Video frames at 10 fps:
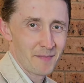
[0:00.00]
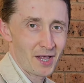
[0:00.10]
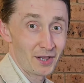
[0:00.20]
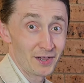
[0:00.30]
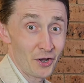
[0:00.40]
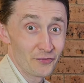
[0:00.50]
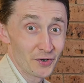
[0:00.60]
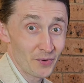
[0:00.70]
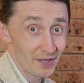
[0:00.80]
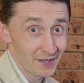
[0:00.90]
Hello
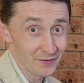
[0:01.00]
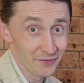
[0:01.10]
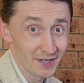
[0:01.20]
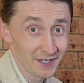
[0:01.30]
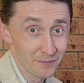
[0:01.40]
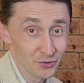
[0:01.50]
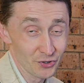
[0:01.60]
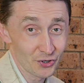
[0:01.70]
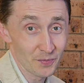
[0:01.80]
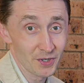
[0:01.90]
everyone and welcome
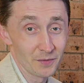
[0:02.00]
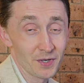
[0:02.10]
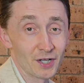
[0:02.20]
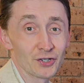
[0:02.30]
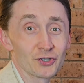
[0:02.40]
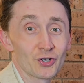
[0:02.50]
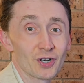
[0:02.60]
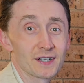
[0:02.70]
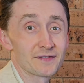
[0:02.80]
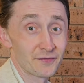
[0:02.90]
to European Piano
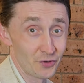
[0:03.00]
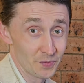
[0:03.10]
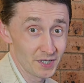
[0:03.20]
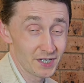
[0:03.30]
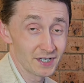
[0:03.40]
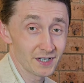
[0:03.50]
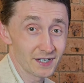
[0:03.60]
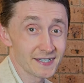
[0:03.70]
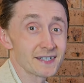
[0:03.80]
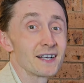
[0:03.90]
Tutorials for
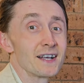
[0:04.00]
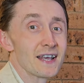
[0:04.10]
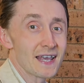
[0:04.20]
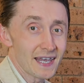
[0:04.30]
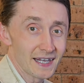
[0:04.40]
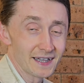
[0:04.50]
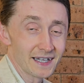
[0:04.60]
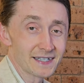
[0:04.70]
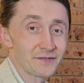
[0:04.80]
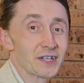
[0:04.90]
Beginners.
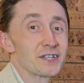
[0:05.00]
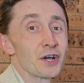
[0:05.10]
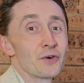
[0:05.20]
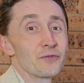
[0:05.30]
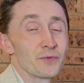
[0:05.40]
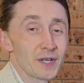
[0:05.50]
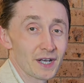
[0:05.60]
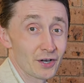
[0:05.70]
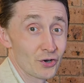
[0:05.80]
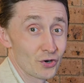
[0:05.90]
In this video
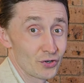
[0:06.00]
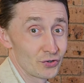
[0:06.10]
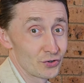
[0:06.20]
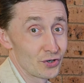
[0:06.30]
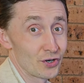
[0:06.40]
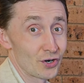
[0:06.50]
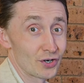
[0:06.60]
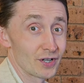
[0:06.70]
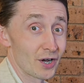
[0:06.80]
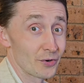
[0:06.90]
we are going to
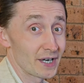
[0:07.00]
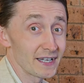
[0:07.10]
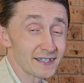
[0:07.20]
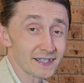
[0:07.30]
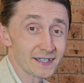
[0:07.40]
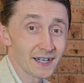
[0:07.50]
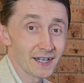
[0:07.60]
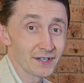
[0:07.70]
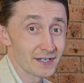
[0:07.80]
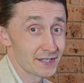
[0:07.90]
learn our
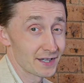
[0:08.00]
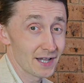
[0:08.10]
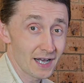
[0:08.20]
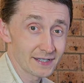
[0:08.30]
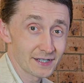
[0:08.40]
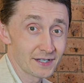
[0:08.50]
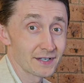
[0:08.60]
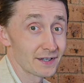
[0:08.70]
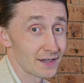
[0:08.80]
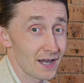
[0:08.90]
Entertainer's
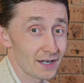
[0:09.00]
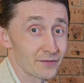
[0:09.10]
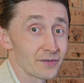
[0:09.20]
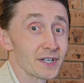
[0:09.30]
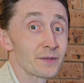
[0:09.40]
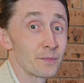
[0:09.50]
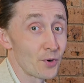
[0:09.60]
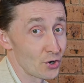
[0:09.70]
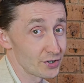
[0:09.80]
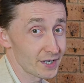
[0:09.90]
last line with
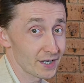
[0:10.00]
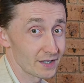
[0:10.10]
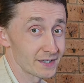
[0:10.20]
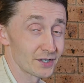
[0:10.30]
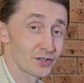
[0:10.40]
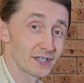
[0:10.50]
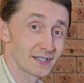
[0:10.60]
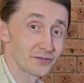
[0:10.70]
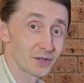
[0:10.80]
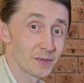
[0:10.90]
both hands. So
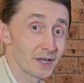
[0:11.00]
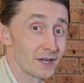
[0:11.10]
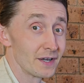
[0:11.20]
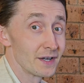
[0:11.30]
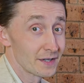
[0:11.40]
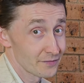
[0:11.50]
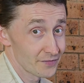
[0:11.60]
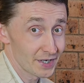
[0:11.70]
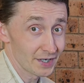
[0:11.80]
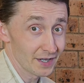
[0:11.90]
this will be
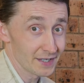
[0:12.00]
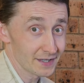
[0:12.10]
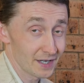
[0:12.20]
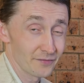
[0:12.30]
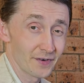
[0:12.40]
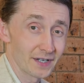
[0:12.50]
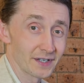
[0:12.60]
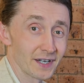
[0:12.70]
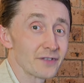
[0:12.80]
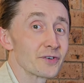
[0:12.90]
very last line
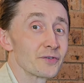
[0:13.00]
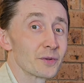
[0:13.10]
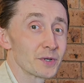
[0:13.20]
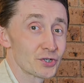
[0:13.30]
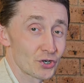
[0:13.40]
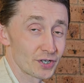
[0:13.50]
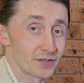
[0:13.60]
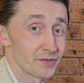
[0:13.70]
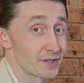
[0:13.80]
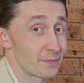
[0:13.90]
finally, and we will be
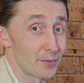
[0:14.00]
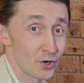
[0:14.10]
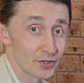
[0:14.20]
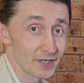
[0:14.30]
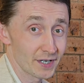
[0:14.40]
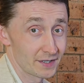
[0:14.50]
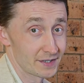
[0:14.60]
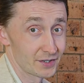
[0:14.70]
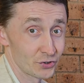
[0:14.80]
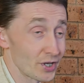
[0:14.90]
joining with both
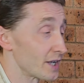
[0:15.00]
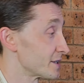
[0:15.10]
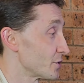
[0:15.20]
hands today.